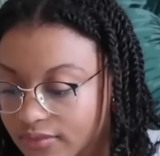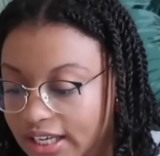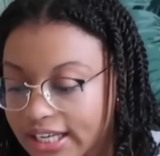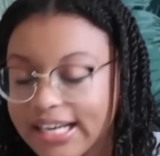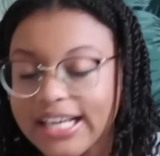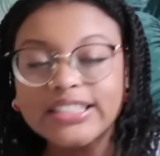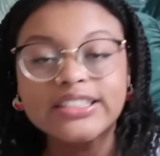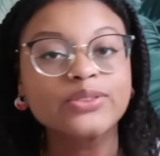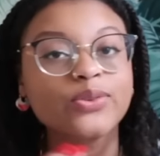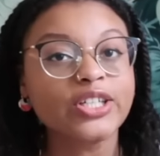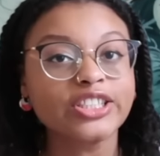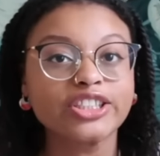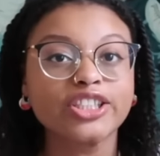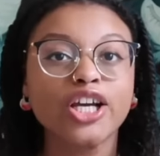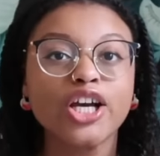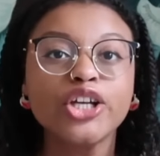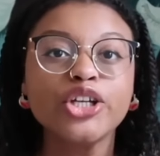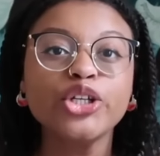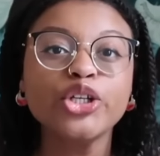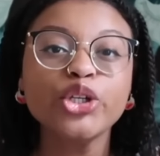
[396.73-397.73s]
Next question,
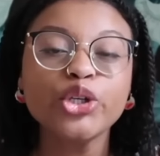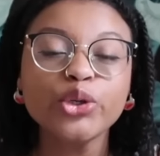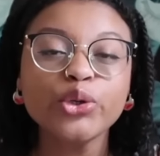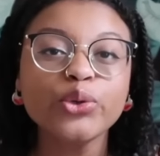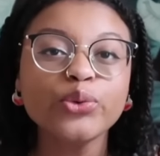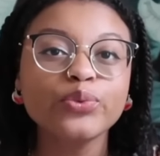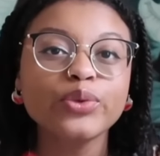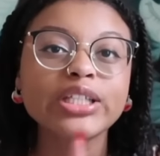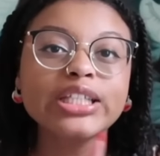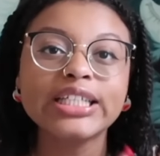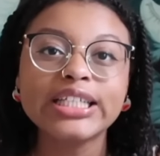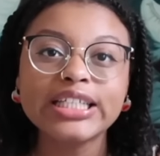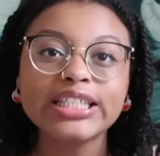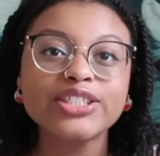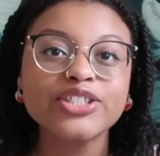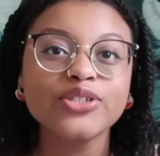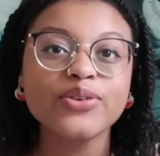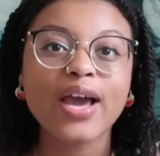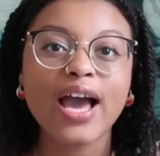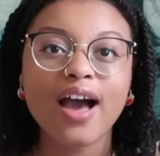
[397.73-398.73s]
a new
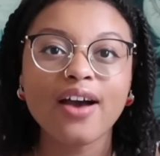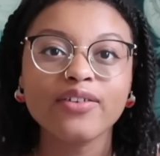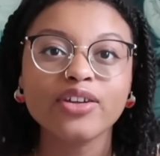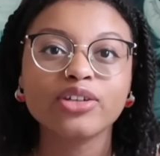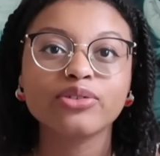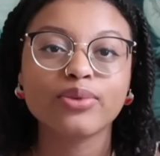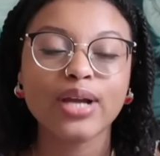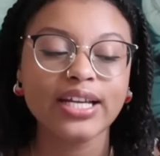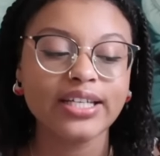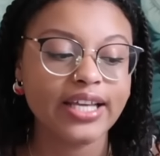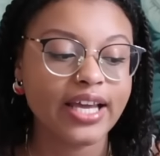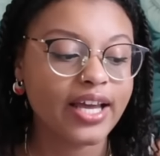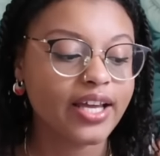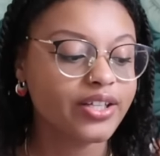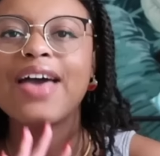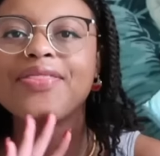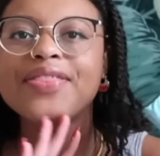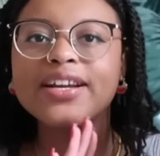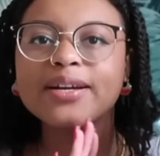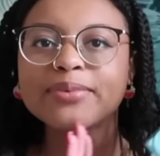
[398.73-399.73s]
release you haven't read
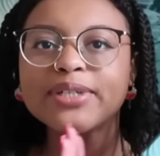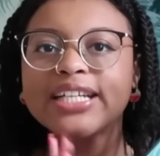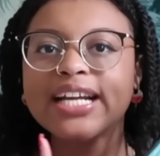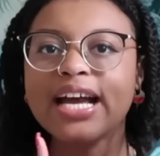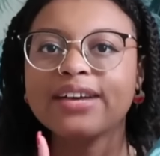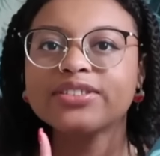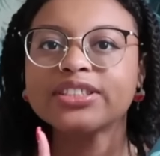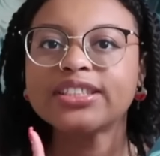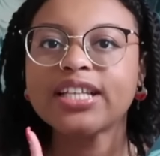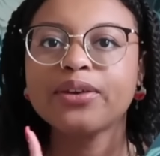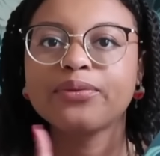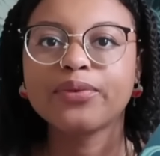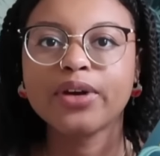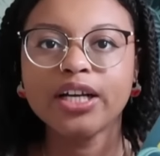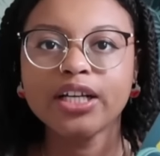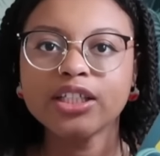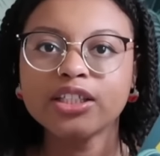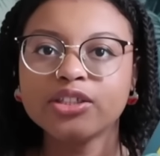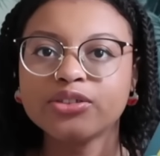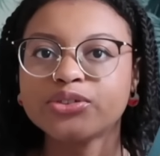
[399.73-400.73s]
yet. I think I'm gonna have to say
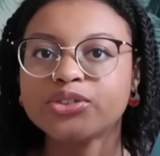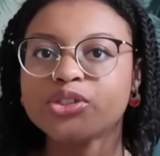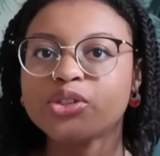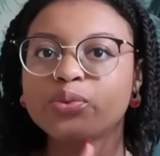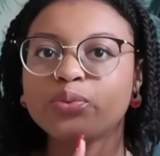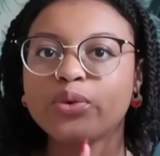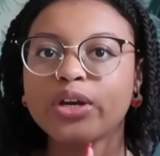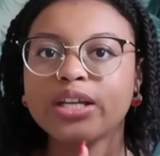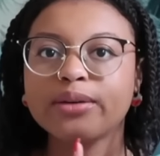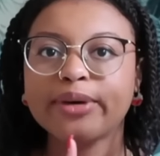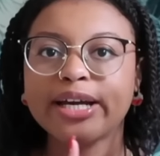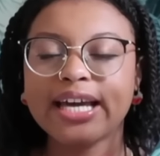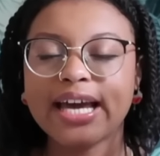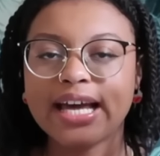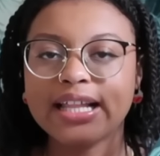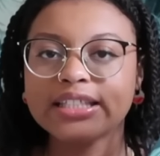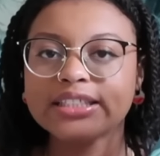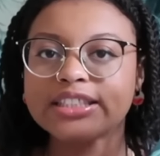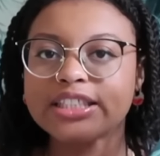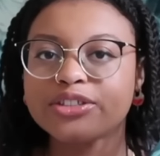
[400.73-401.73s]
Running Close to the Wind by
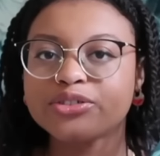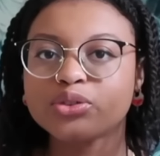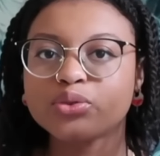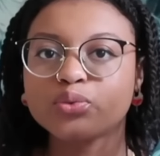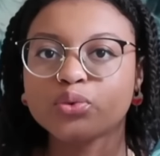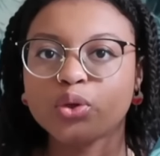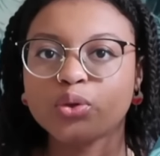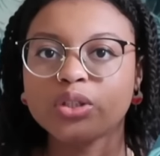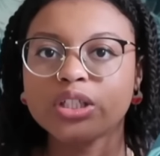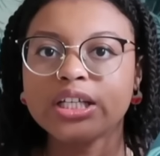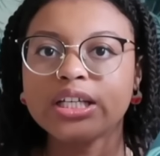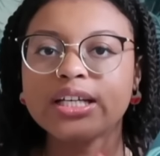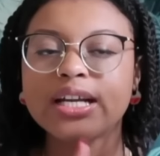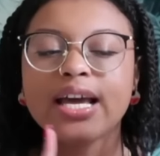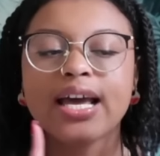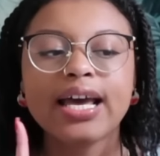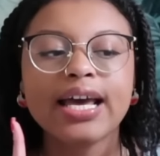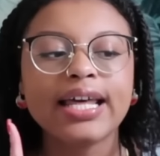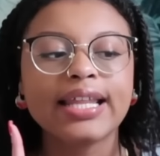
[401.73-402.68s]
Alexandra Rowland.